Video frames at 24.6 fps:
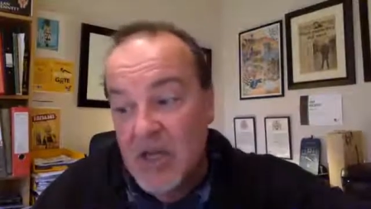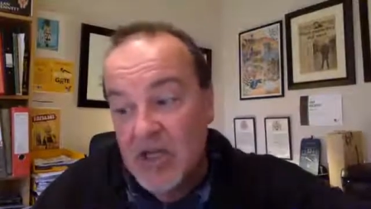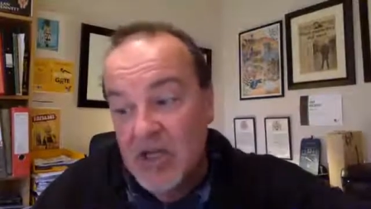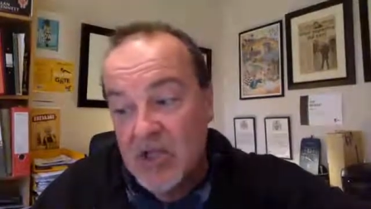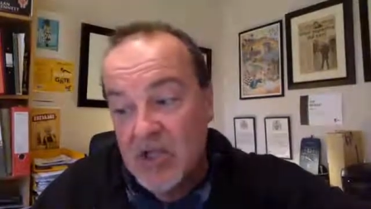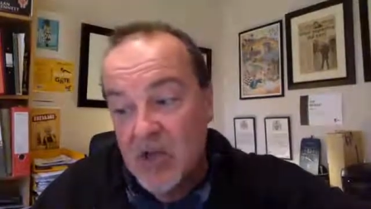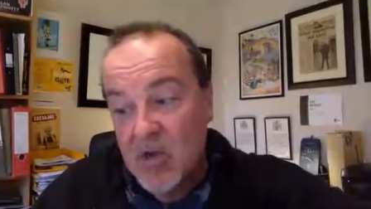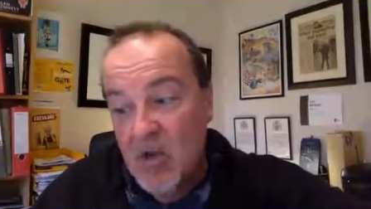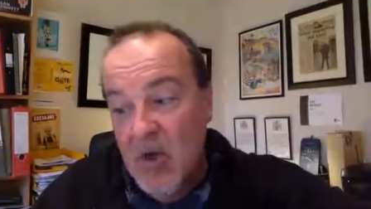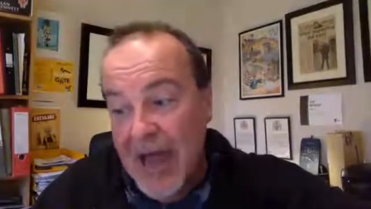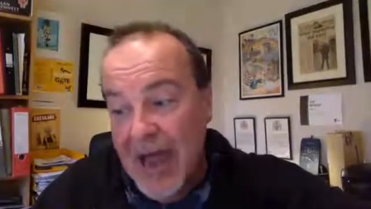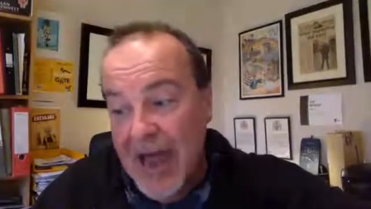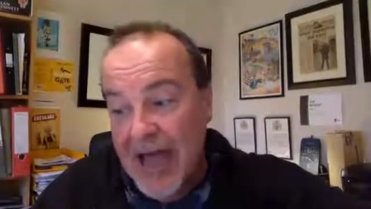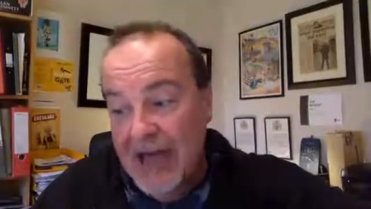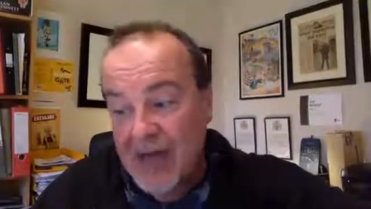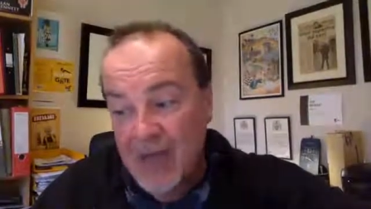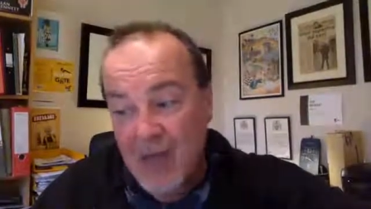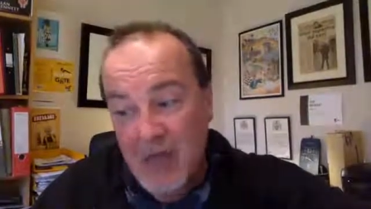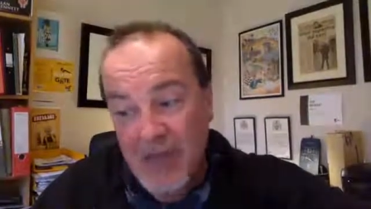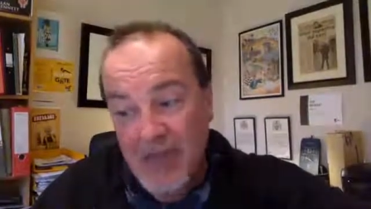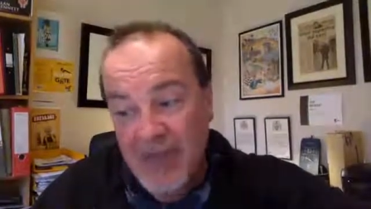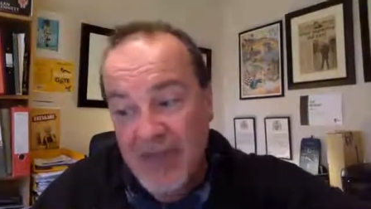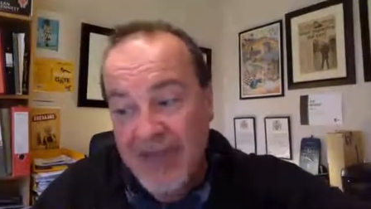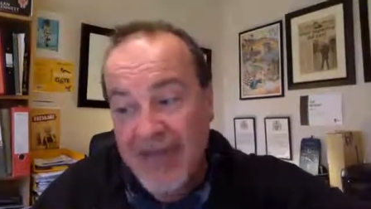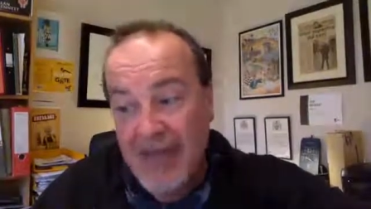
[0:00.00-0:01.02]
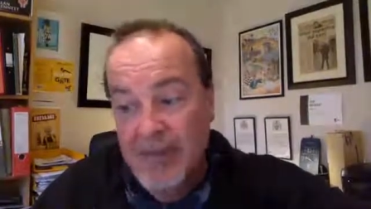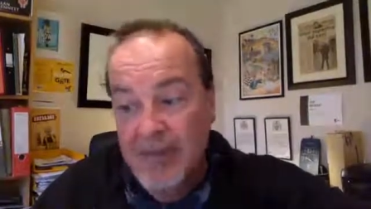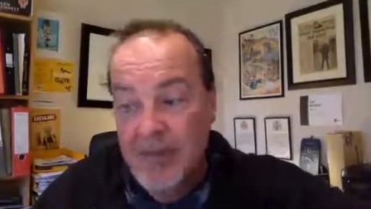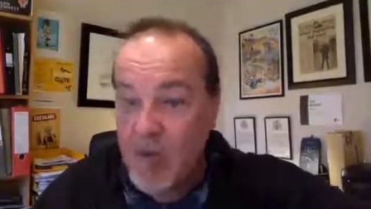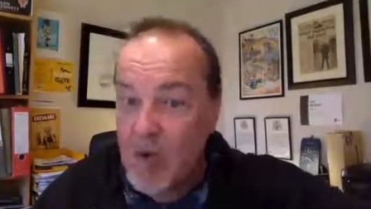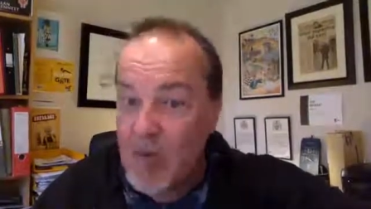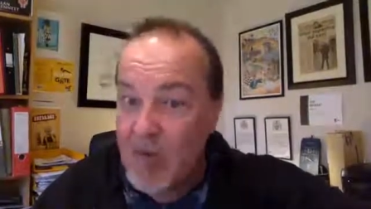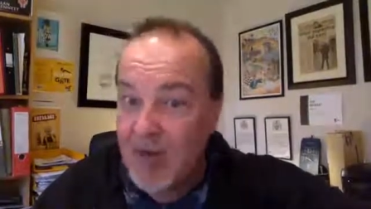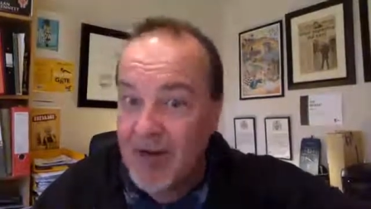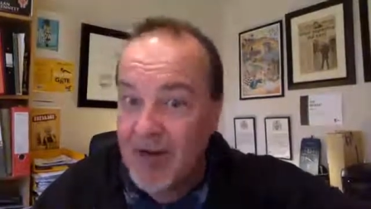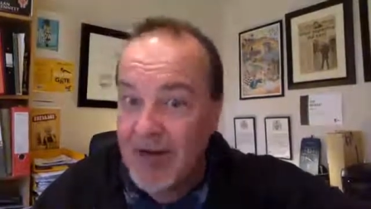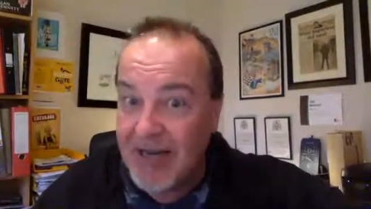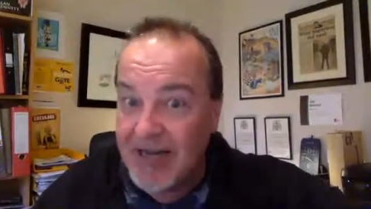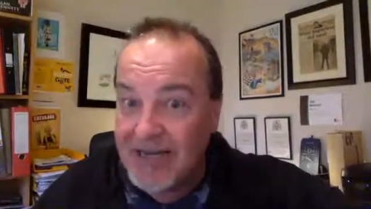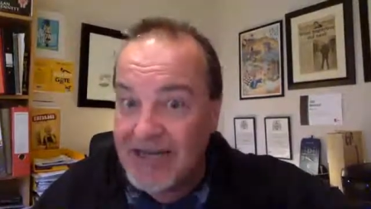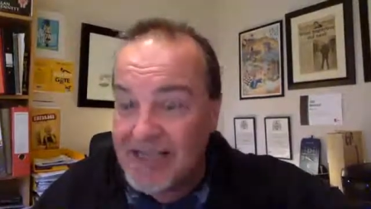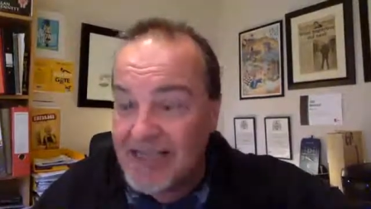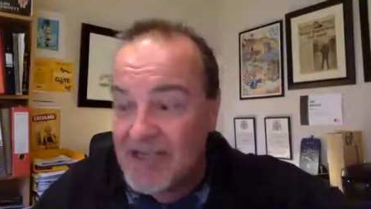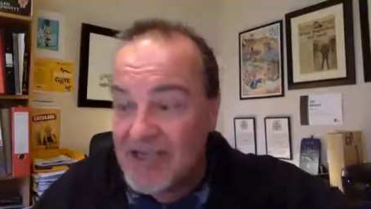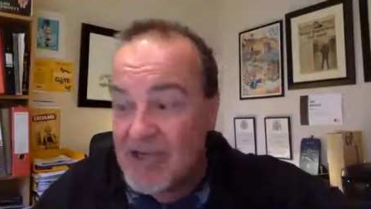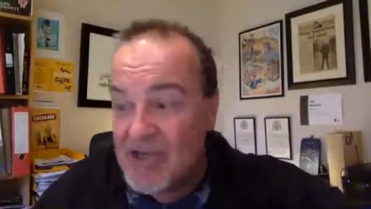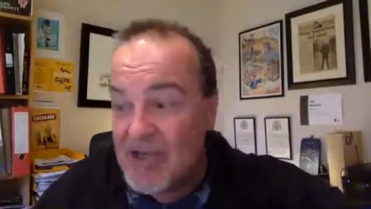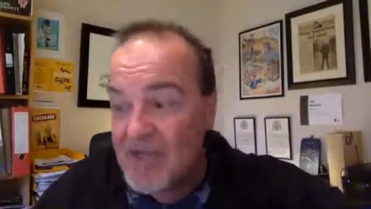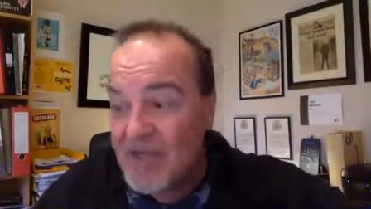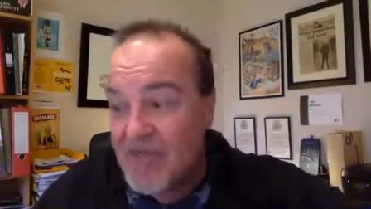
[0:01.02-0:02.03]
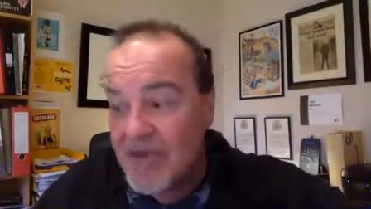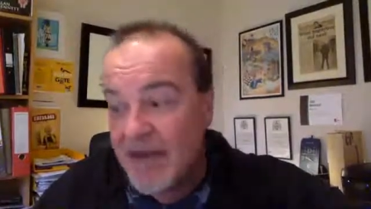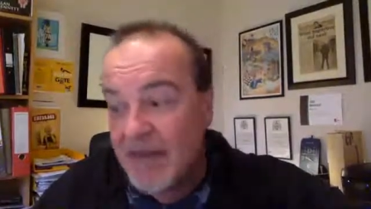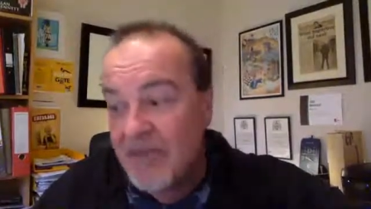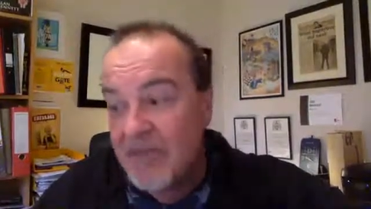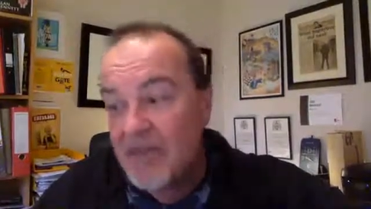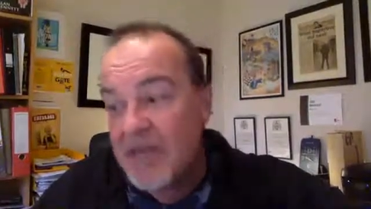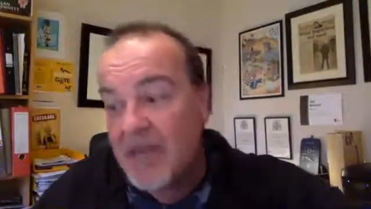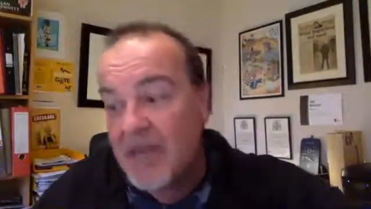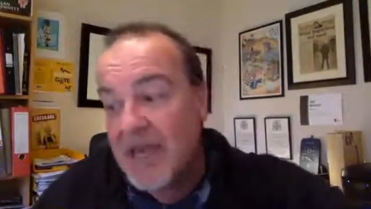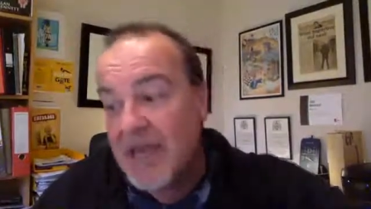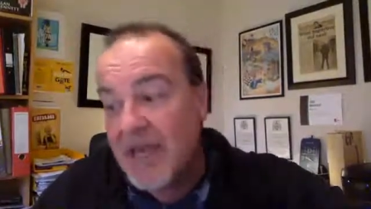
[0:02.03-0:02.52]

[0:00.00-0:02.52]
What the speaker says: So I don't think Boomer listened to me.